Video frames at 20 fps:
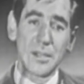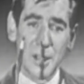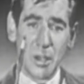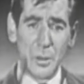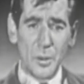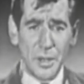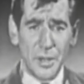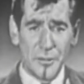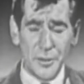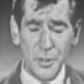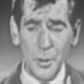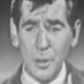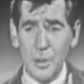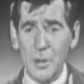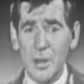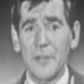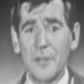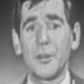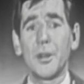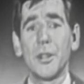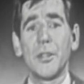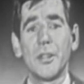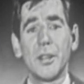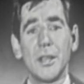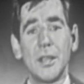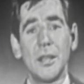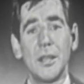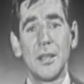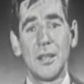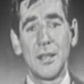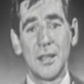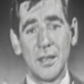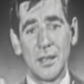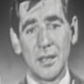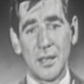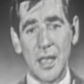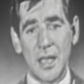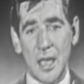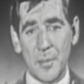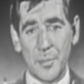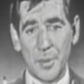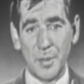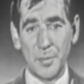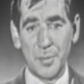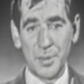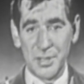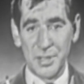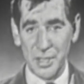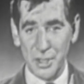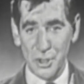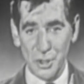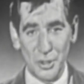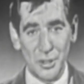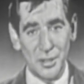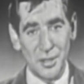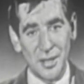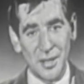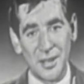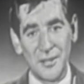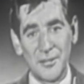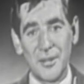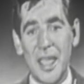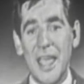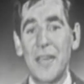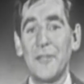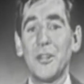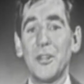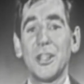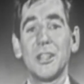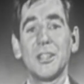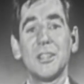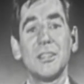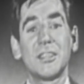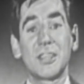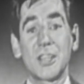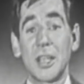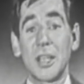So if you are ever in the happy position of having